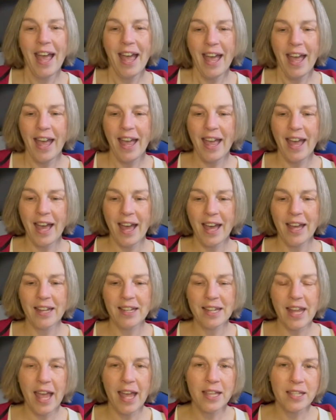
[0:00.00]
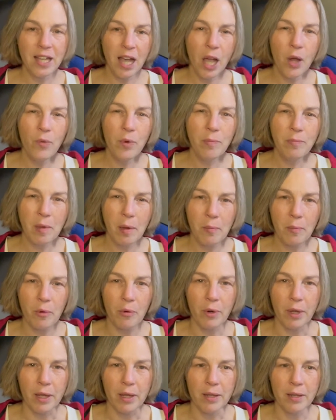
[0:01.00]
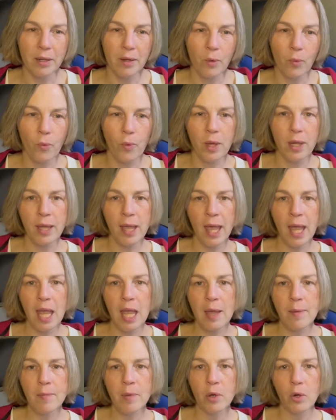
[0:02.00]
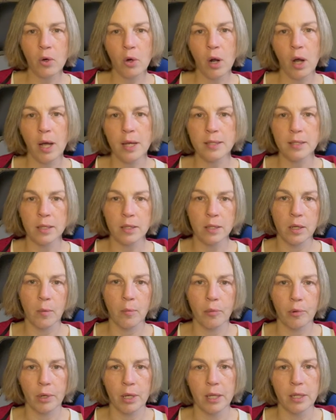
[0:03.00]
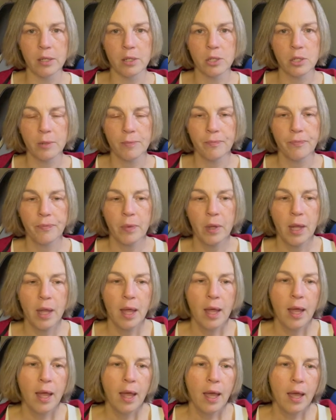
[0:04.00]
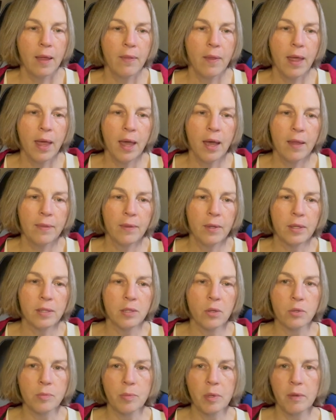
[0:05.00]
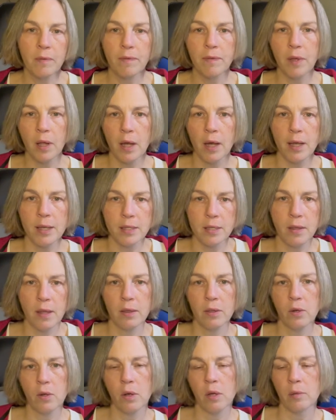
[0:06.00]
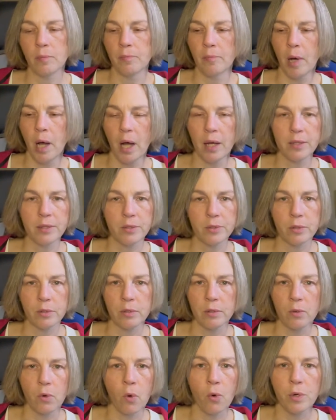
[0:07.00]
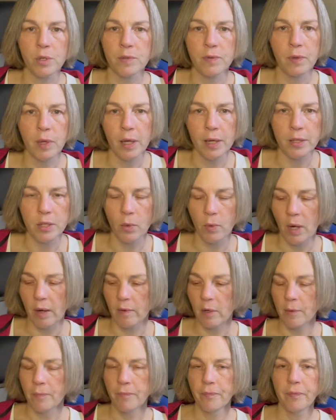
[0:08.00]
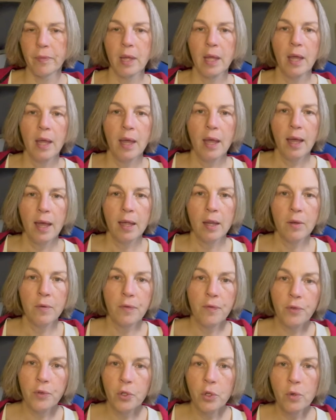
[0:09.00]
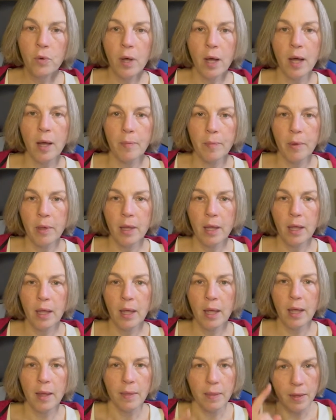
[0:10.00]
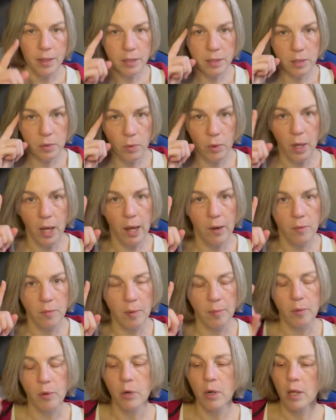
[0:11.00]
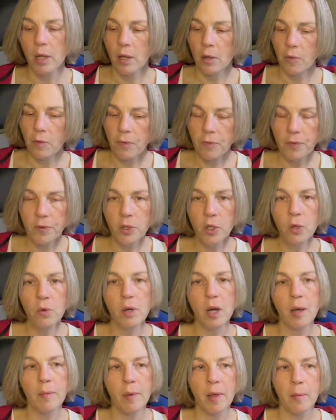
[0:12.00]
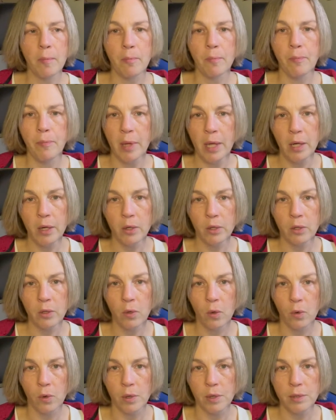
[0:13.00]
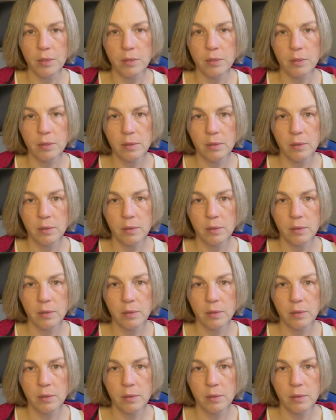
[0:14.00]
And as I remember it, we came across a little bridge, and they had those big flies. I think they're called bots or horse flies or whatever. And it flew up, and this is what I remember. It flew up and bit her horse.